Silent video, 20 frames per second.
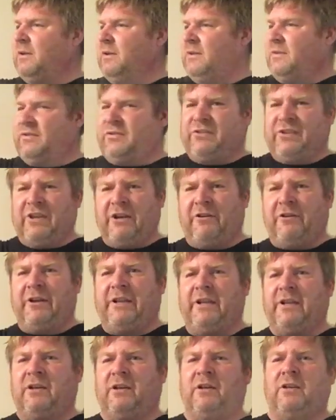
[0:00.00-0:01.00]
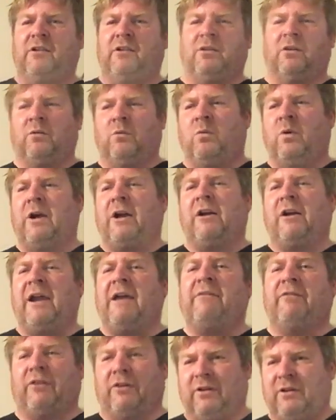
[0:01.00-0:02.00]
Syria or
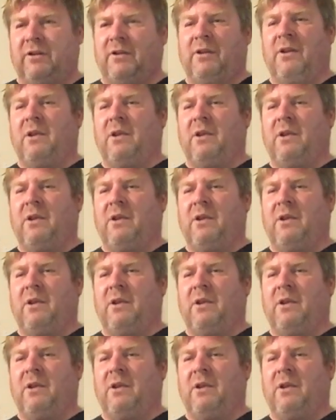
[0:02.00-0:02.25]
wherever.